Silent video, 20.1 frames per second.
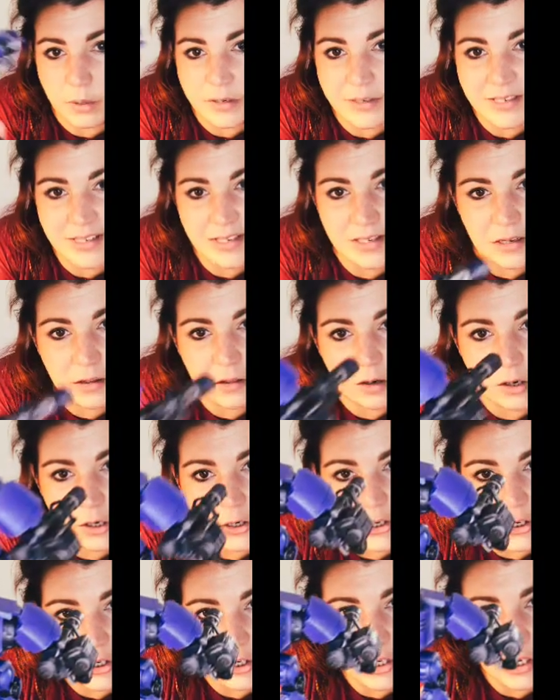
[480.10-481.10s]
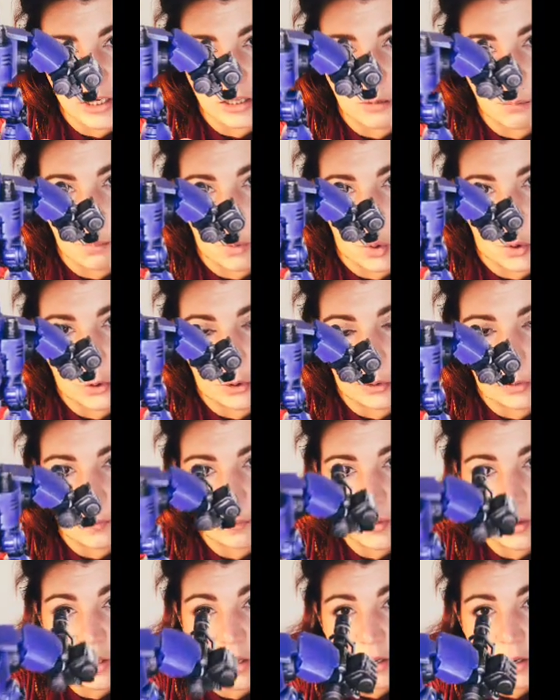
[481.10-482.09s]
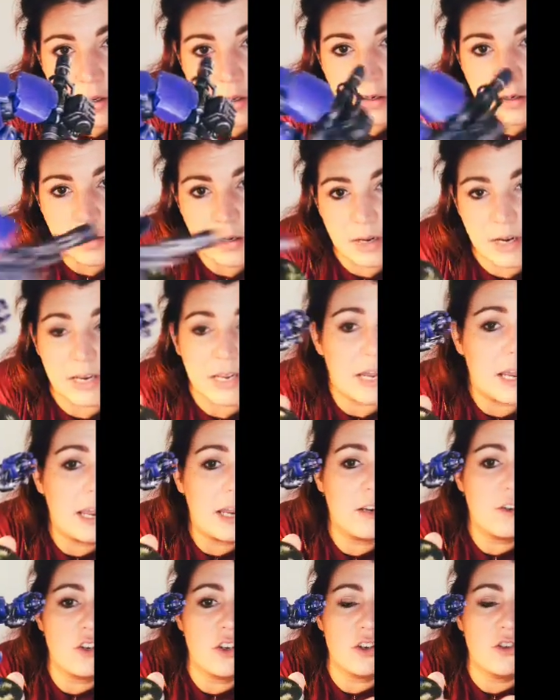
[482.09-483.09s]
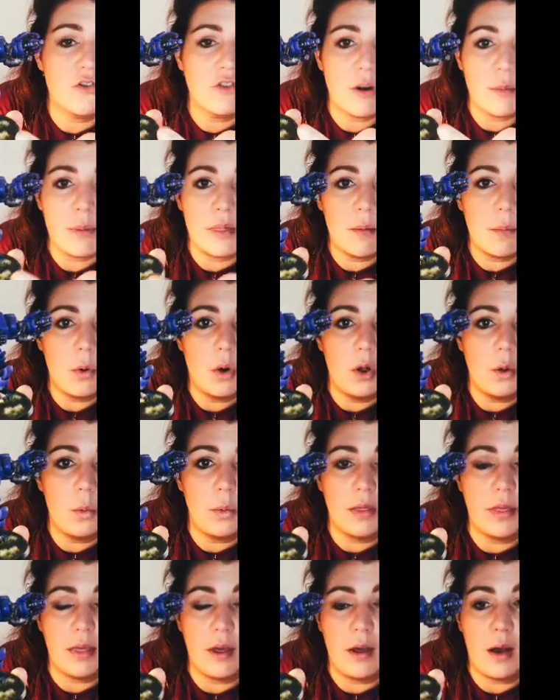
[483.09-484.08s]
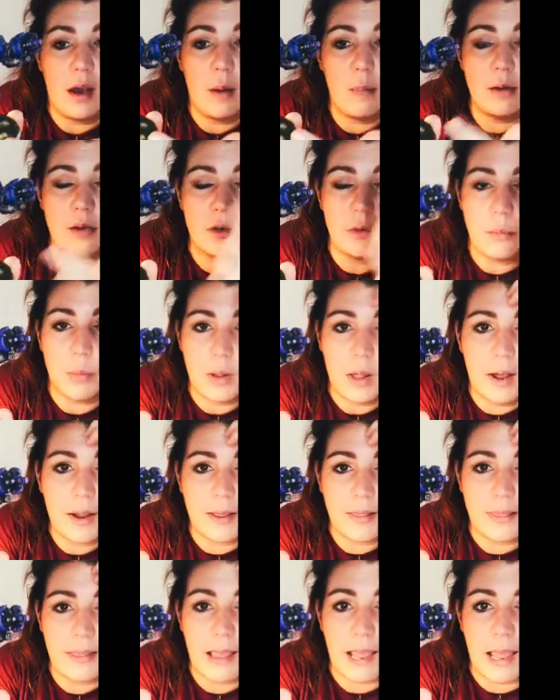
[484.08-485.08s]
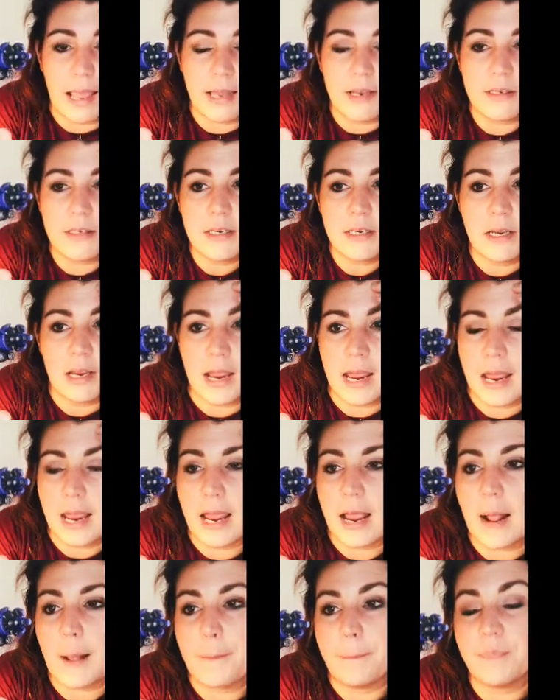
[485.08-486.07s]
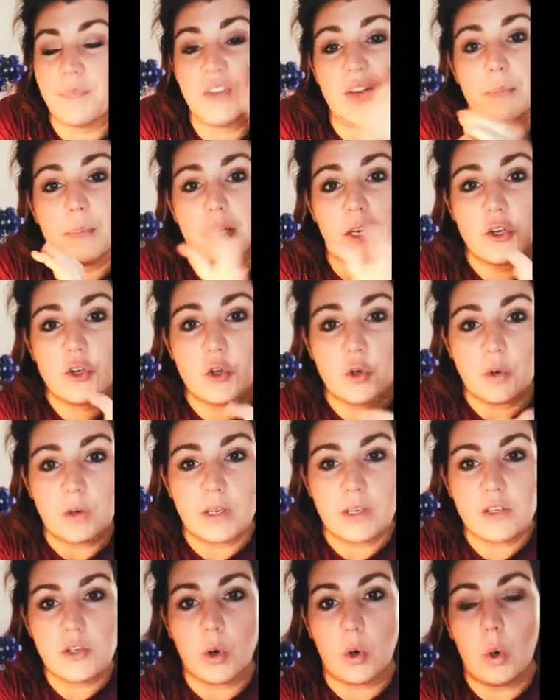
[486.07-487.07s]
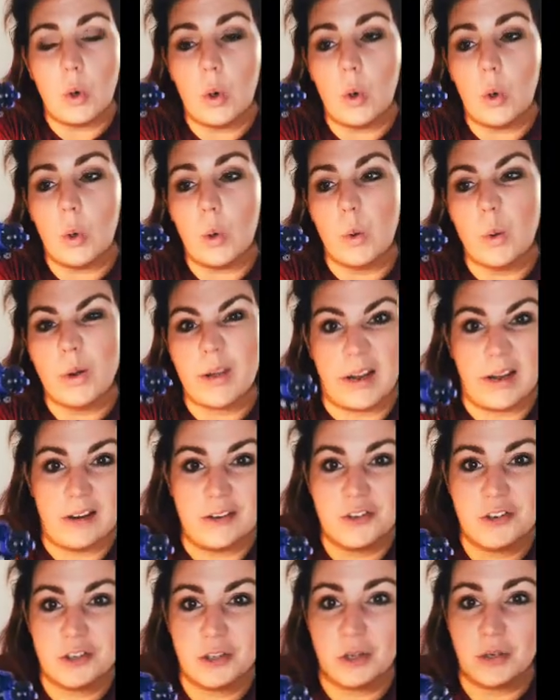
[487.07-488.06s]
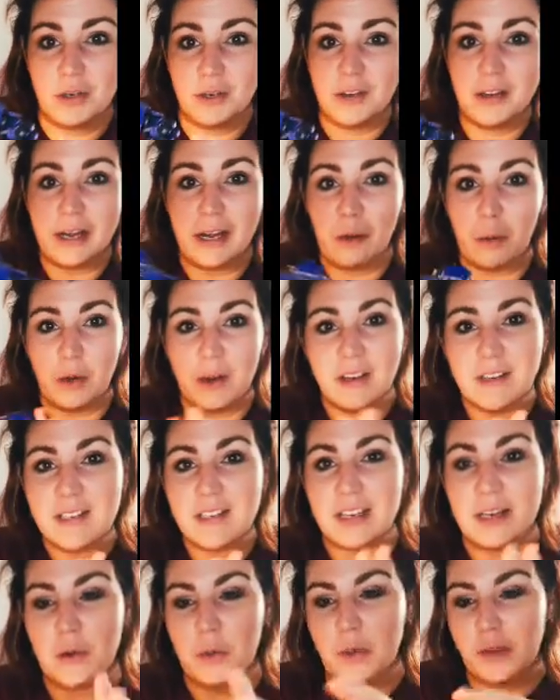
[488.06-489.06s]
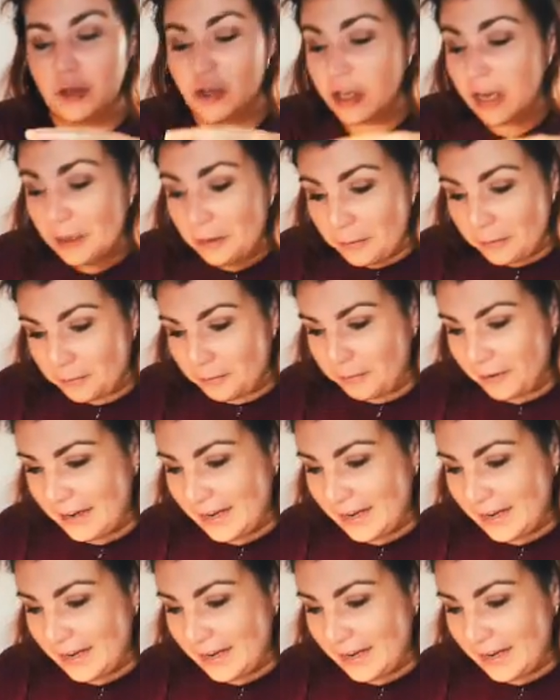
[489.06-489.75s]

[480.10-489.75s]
it's a larger scale model. And again, just rimming them all with the Abaddon black at the end to make sure it's all kind of just looking great when it's sitting on the shelf.